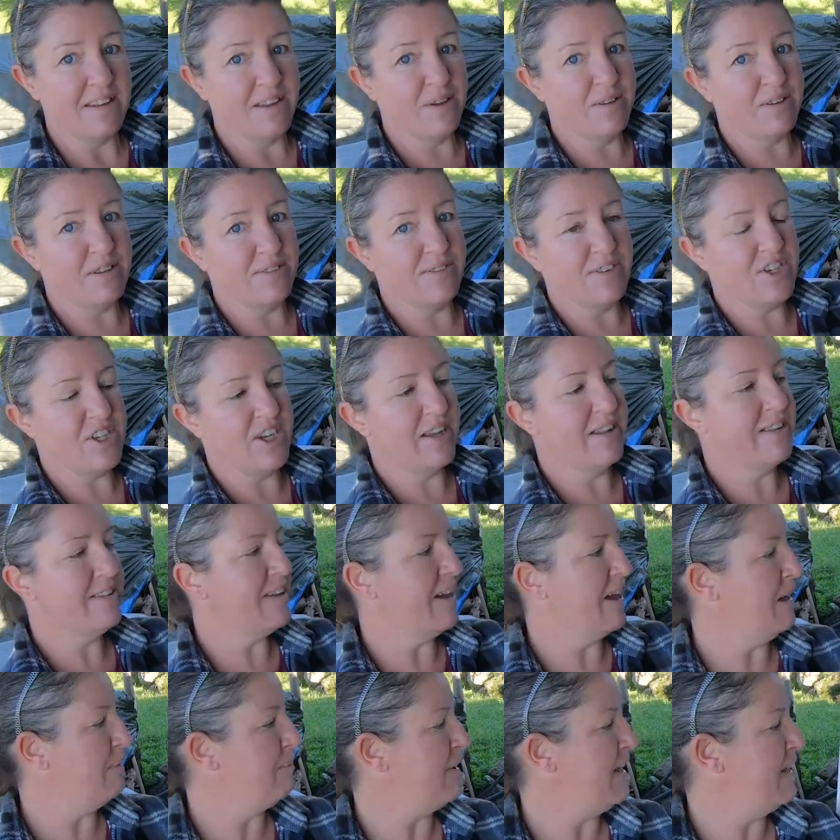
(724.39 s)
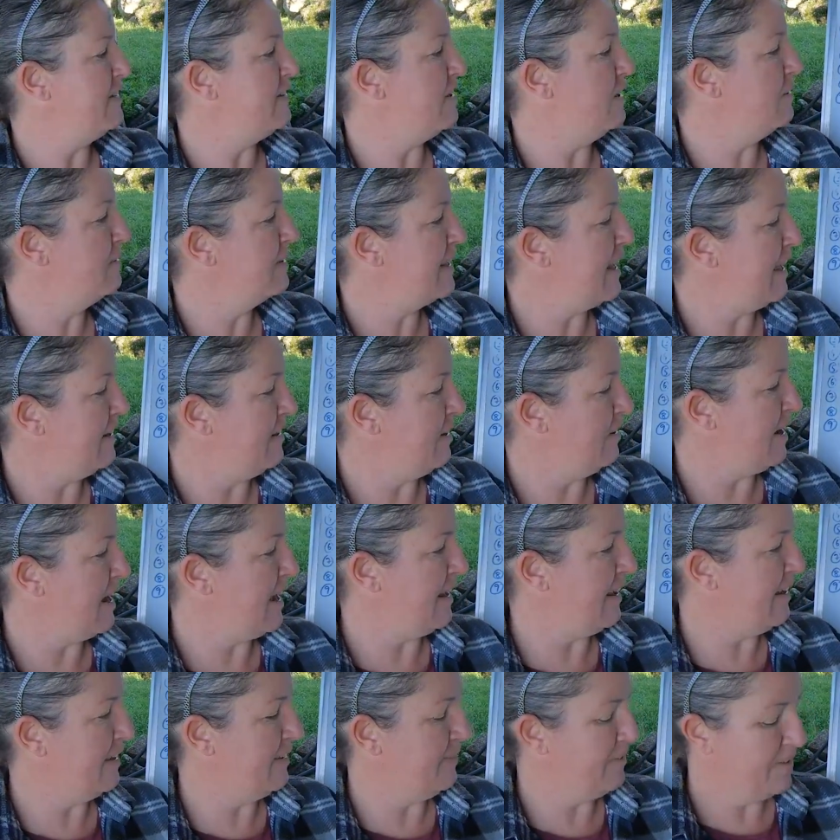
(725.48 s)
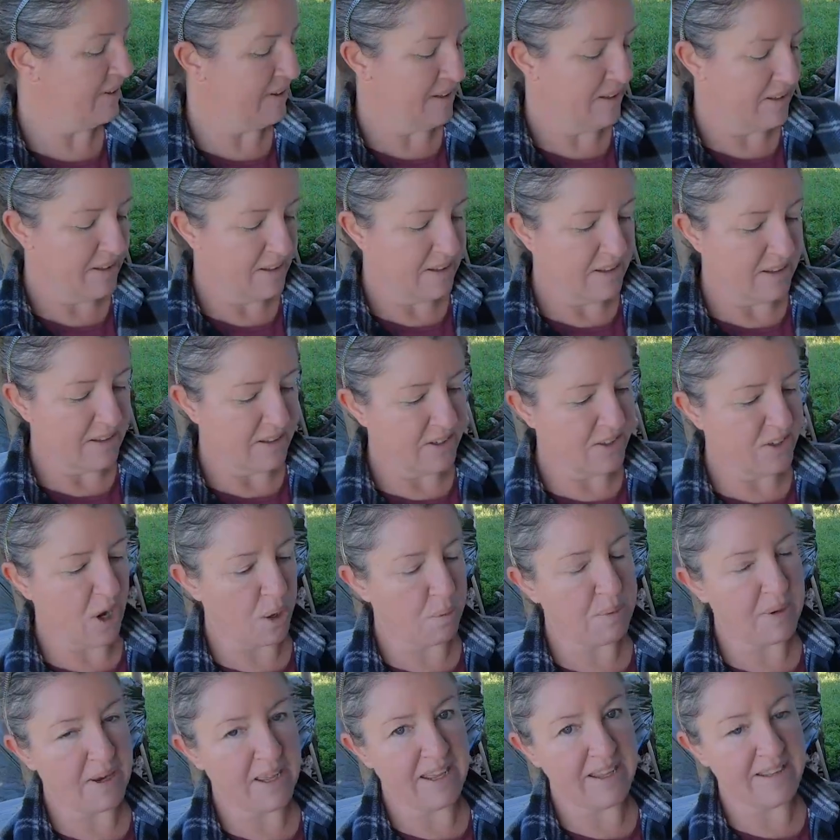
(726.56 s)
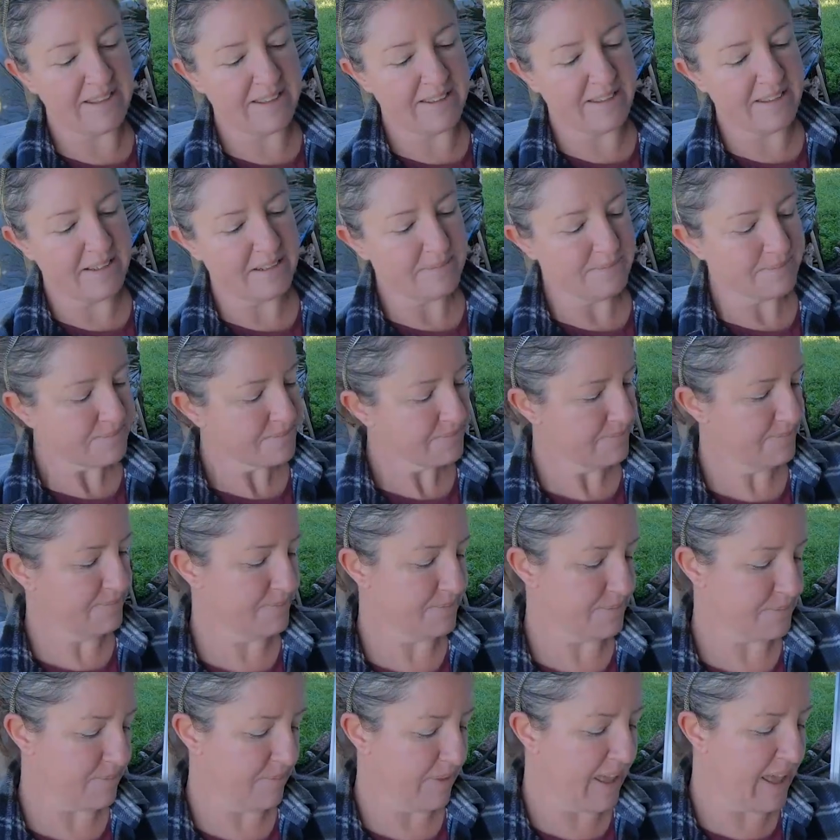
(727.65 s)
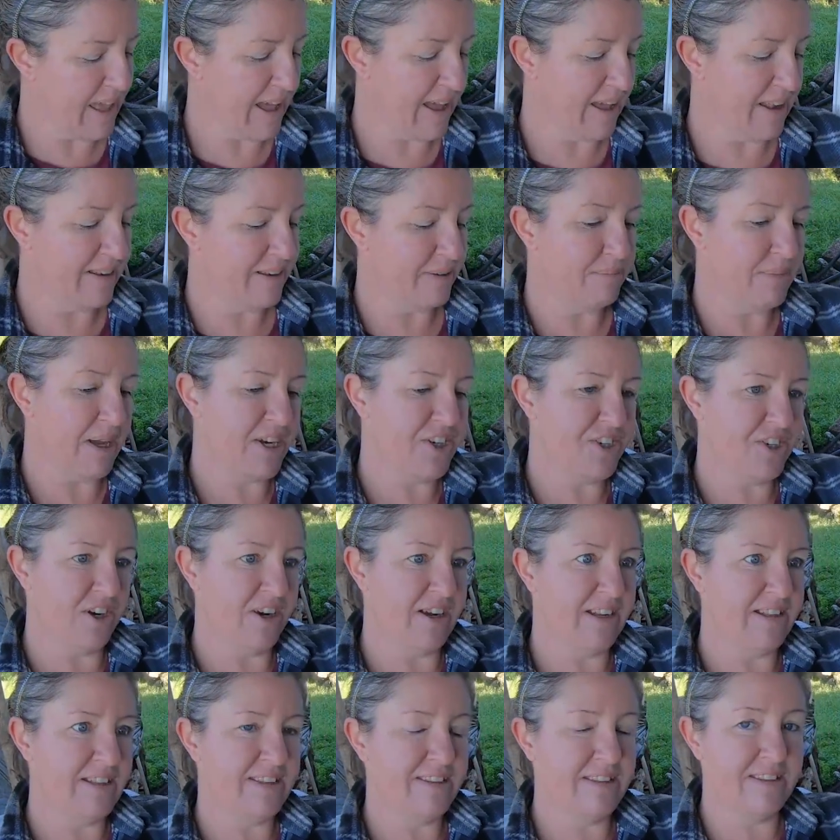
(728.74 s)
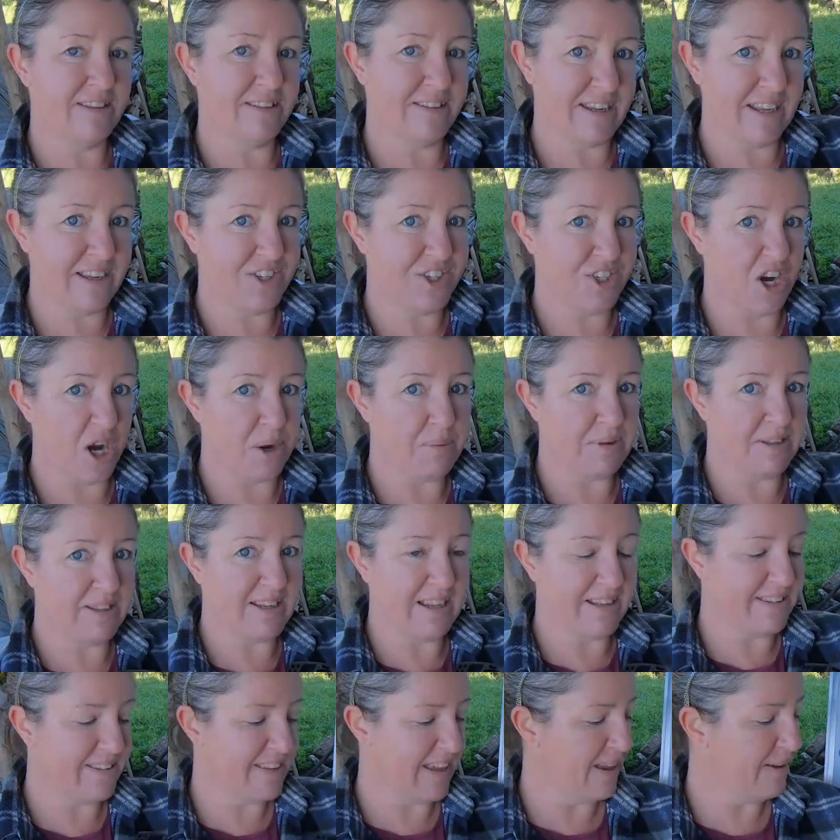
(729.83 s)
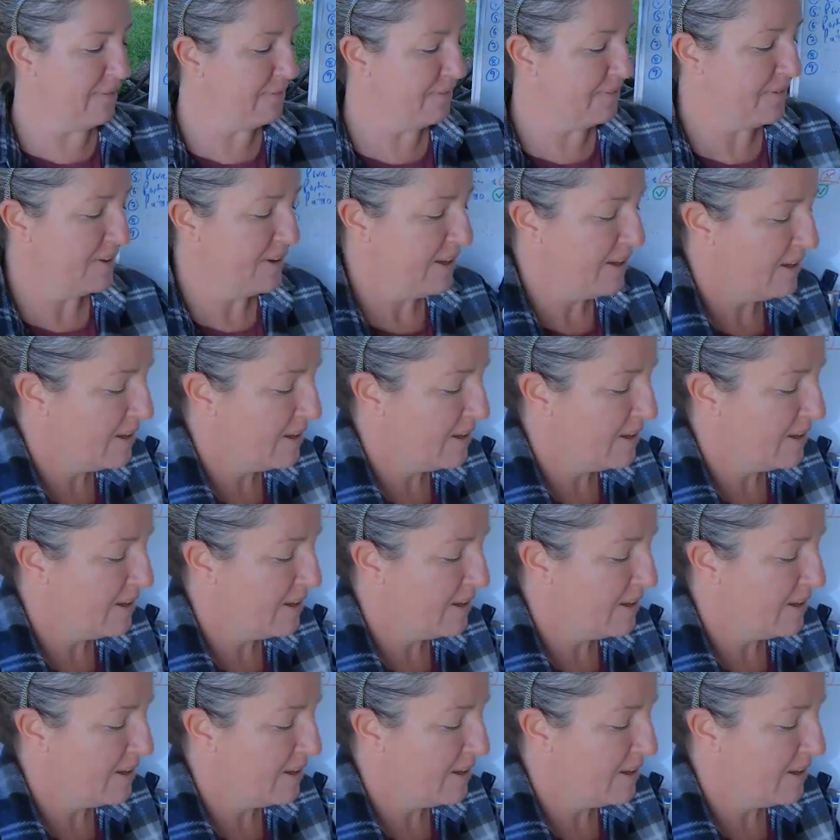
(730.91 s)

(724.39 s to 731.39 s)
use of the chainsaw, but I don't yet know how to sharpen it and make sure it stays sharp and stays safe.